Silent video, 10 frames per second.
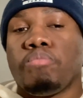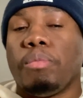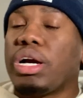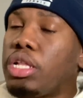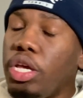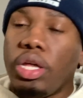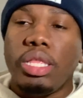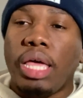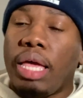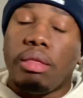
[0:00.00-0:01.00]
But
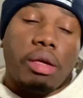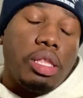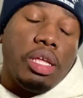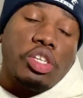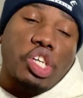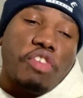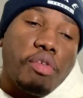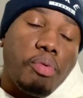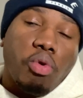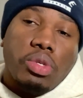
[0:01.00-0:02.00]
clearly the
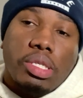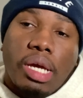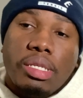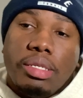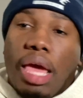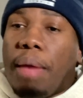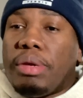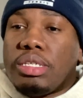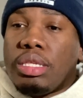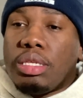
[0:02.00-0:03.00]
transfer portal's done
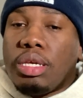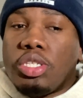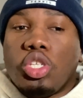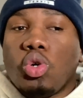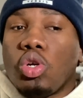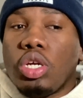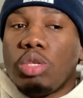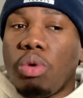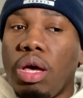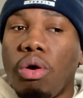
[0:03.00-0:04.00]
damage to Georgia
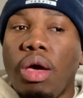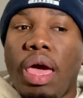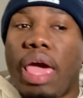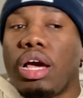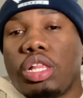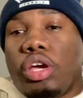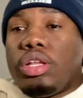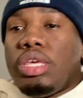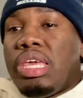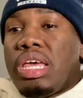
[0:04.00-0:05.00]
as well. And
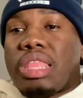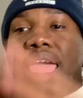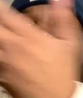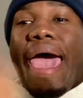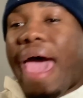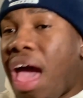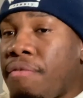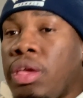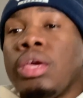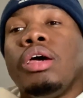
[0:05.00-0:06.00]
clearly they
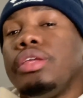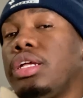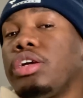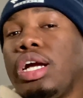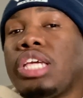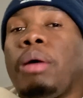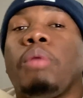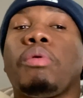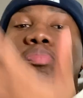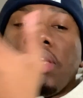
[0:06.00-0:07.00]
haven't done a great
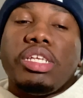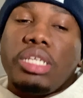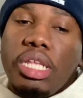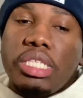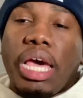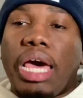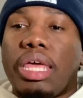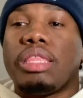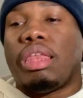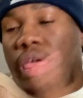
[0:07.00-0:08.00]
job of replenishing the
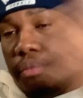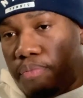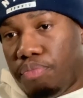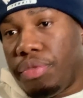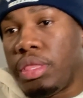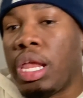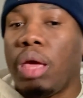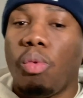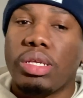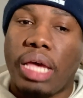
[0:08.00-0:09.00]
talent that
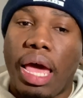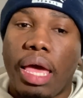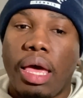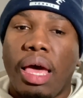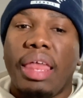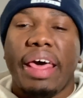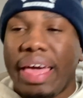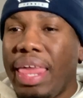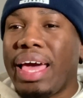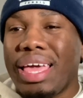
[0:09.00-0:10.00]
they once had.
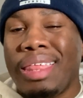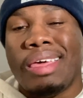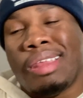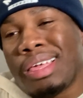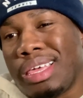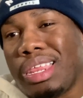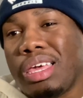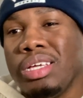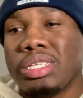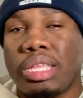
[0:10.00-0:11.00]
And I get
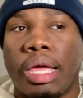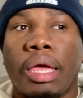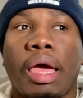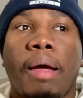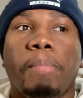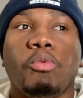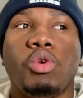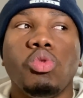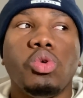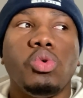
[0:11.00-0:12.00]
it. Here's the thing.
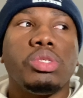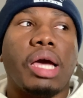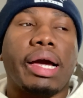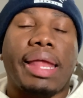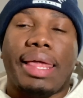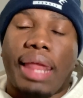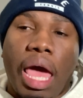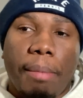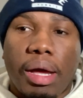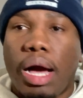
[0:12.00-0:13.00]
When you lose a guy like
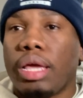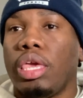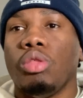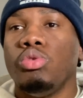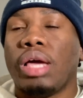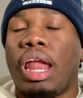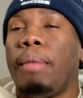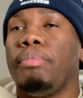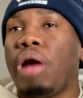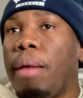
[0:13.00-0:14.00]
Ladd McConkey, you lose a guy
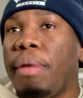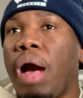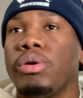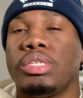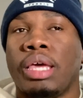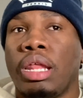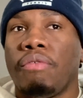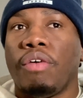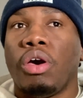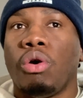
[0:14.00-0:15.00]
like Brock Bowers to the
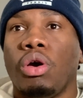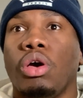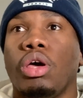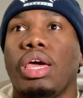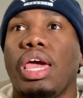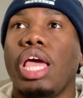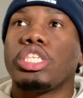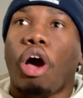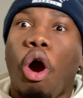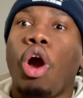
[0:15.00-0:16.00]
NFL,
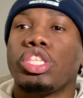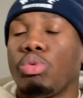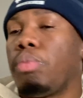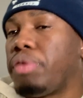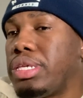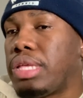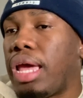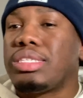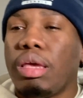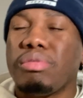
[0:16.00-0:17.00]
it's hard to replace
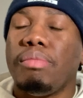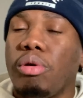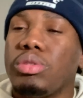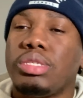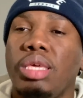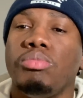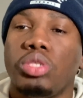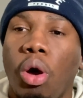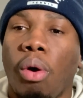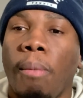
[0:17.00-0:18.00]
that. Typically, most teams
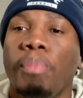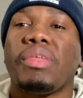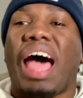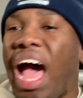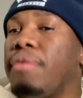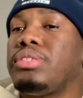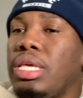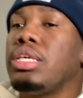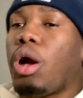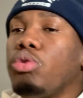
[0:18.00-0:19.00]
don't. I've
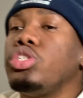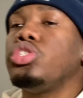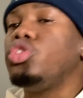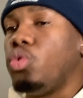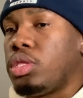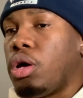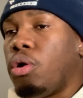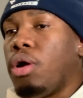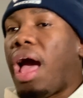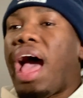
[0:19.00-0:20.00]
seen coaches do it,
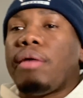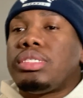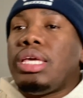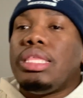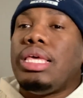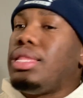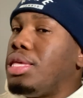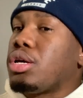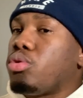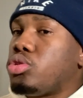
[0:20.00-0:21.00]
though. I've seen the
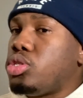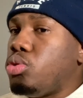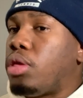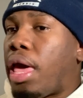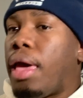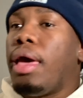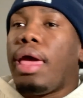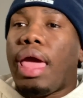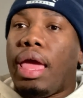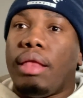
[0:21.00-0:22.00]
elite coaches do that.
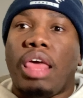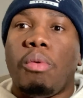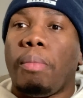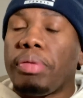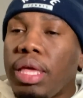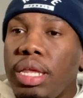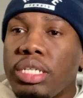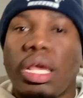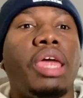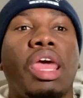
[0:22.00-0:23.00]
And they
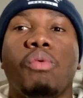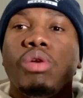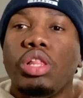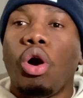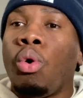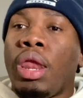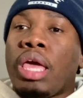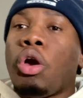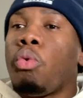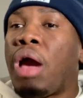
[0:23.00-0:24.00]
replenish, and they reload, and
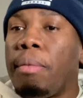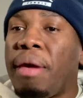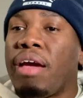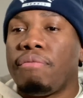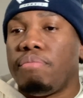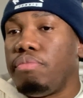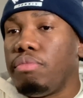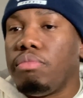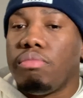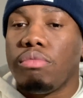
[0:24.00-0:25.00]
they go right back
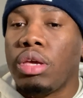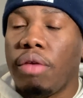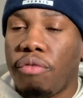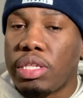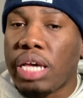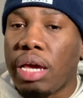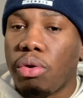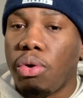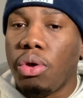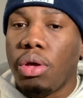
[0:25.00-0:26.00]
gunning for the title.